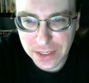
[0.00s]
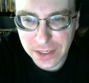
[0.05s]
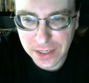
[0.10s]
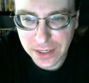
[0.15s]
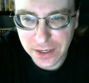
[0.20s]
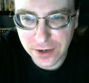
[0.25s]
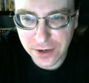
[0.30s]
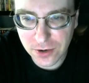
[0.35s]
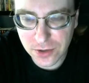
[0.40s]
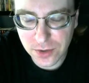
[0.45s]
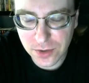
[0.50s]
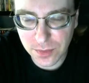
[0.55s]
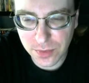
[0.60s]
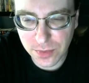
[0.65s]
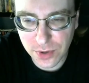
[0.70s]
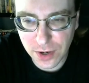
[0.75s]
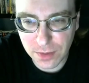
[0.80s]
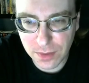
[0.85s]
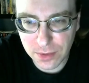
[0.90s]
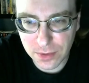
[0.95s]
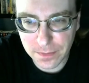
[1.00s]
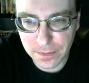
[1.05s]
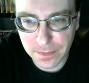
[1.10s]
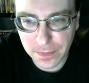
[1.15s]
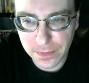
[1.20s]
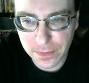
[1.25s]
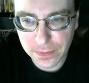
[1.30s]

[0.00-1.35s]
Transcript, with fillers: Here's the problem.